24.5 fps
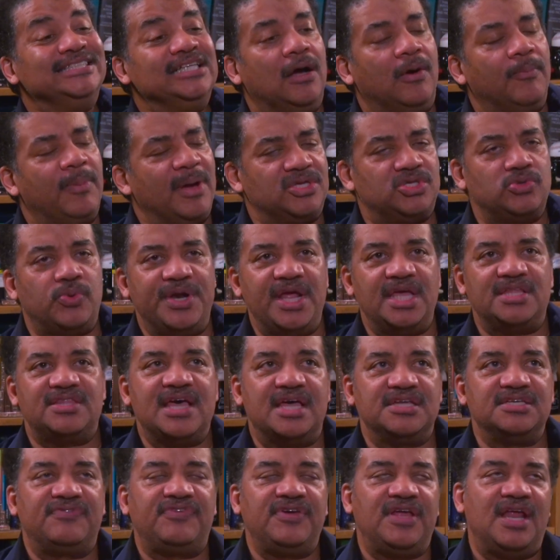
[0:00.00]
Oh, by twenty-eight
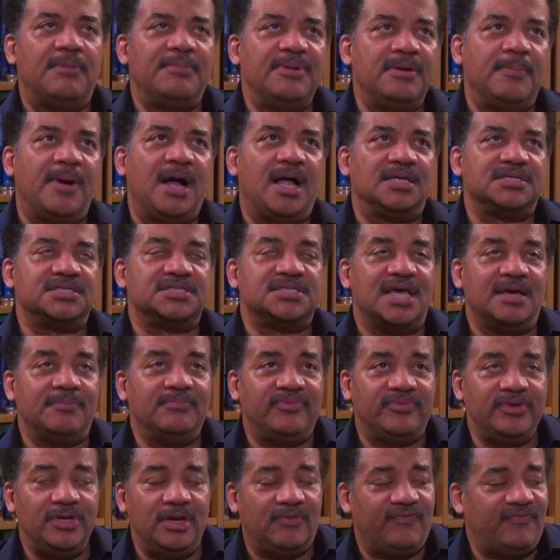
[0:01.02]
thousand feet, how many miles is that?
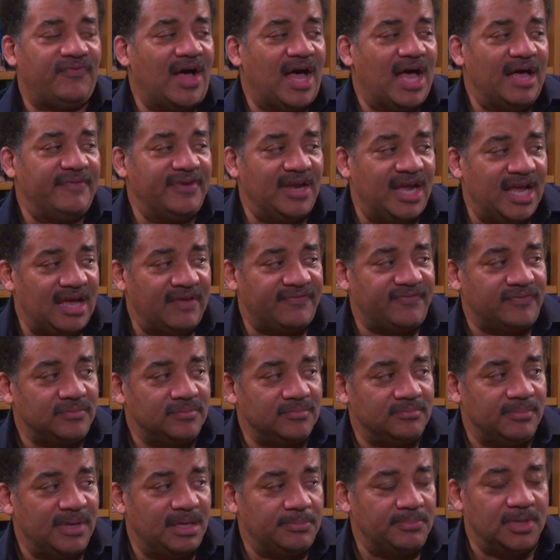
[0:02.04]
You know, five and a half,
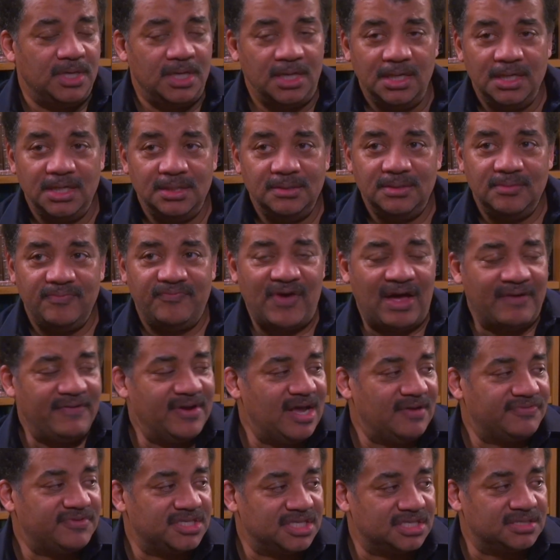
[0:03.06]
maybe five and a
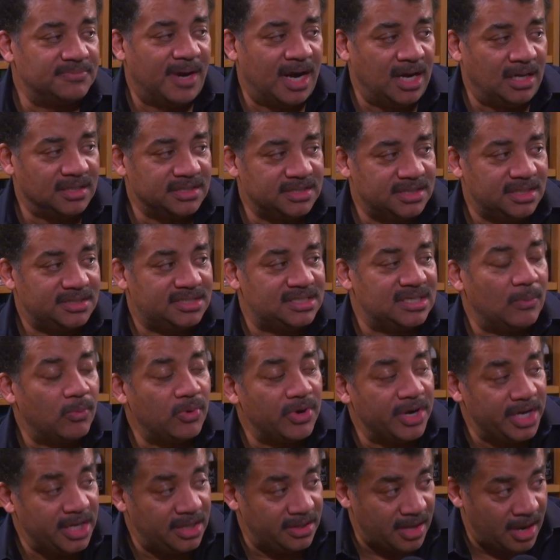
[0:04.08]
half, six miles. Right.
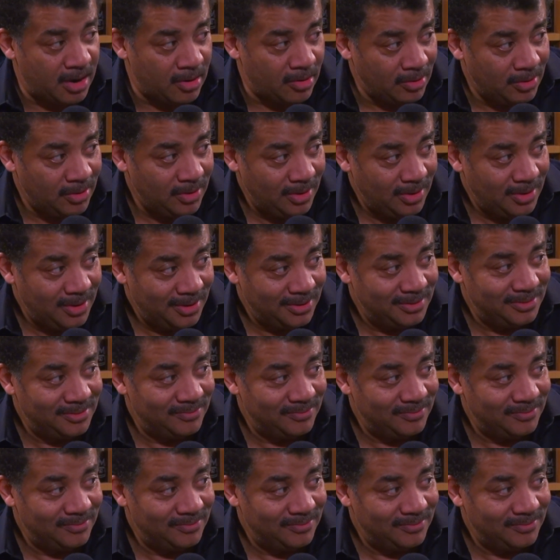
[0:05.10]
Somewhere in there. In there.